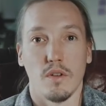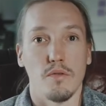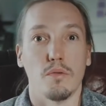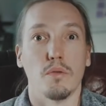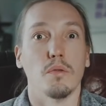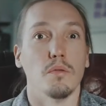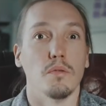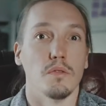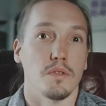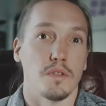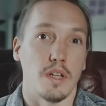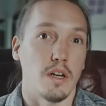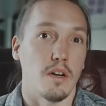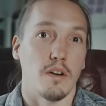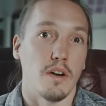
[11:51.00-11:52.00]

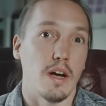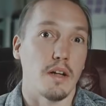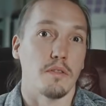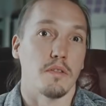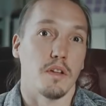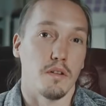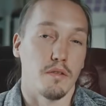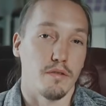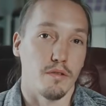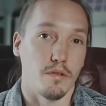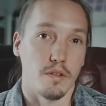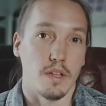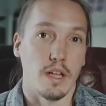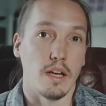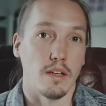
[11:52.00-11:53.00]
rules that are out there
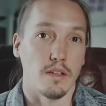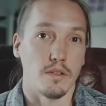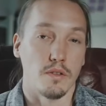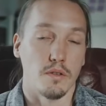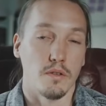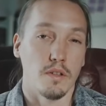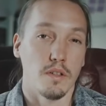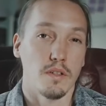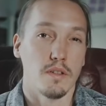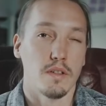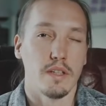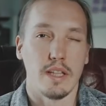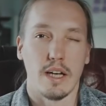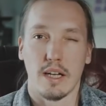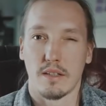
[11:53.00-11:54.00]
for telling stories,
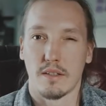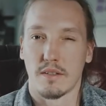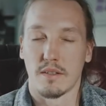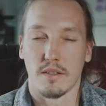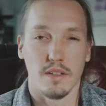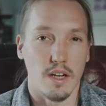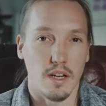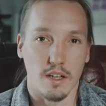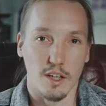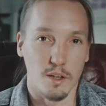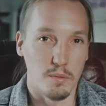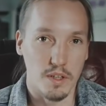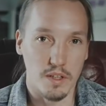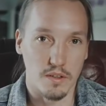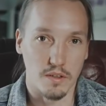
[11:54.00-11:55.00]
that's not going
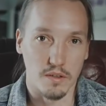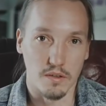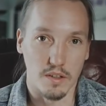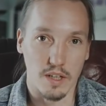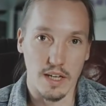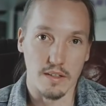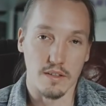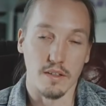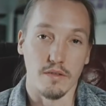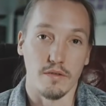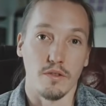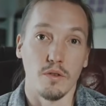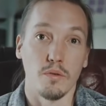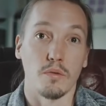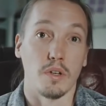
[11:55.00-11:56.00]
to be as good as
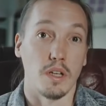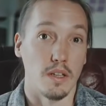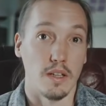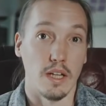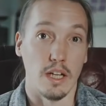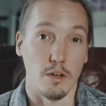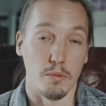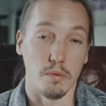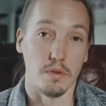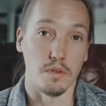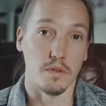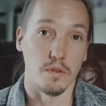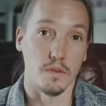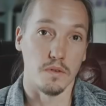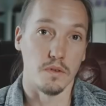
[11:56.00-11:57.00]
if you can tell a
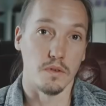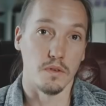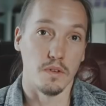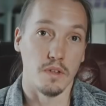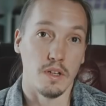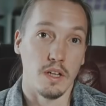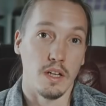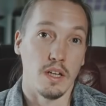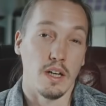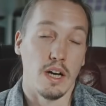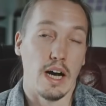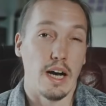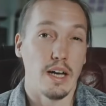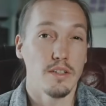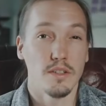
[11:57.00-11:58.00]
personal story.
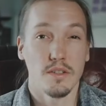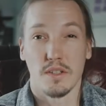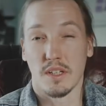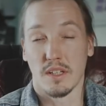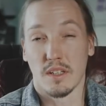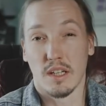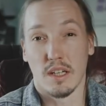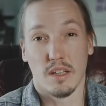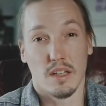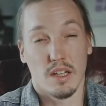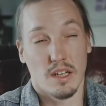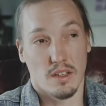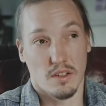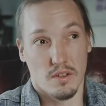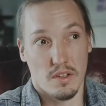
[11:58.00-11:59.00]
I just think that
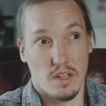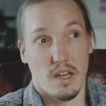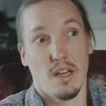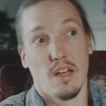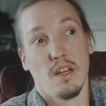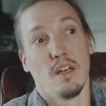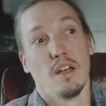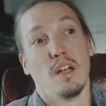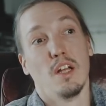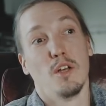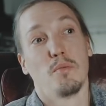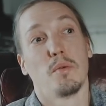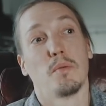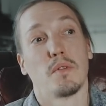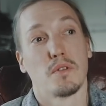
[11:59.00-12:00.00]
like today,
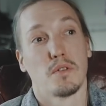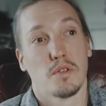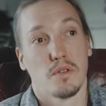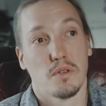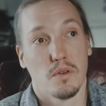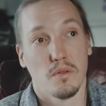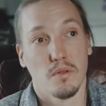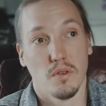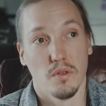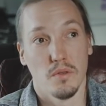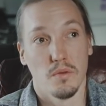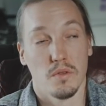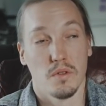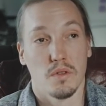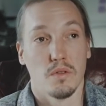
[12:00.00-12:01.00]
people are so
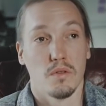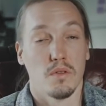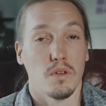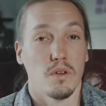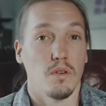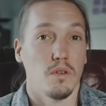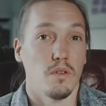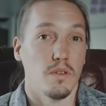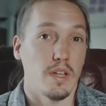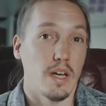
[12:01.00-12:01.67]
used to the whole